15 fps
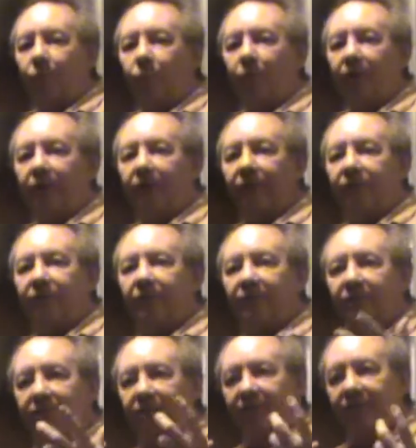with
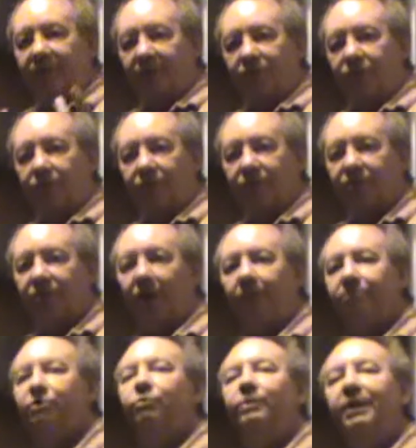the digital
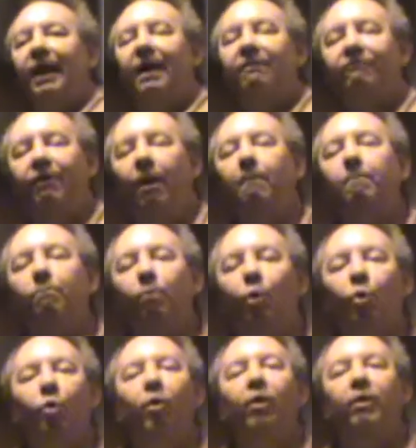stop, so we have a
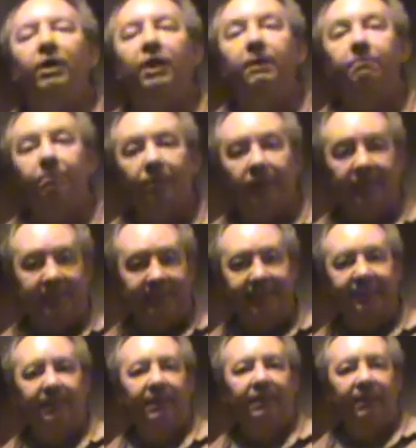more
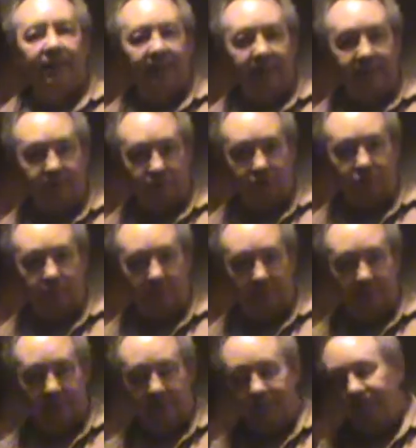complete instrument.